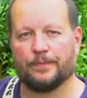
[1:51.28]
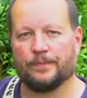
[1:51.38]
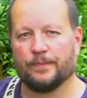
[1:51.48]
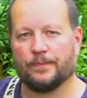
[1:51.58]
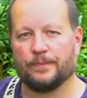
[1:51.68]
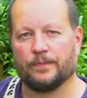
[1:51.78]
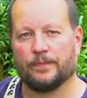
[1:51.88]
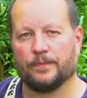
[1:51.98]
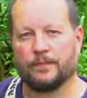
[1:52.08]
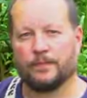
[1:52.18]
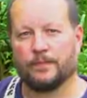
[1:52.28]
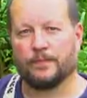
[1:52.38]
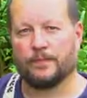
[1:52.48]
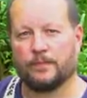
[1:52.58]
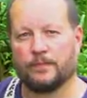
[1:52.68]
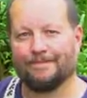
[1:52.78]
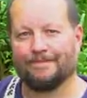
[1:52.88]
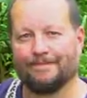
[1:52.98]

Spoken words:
No one is speaking in this clip.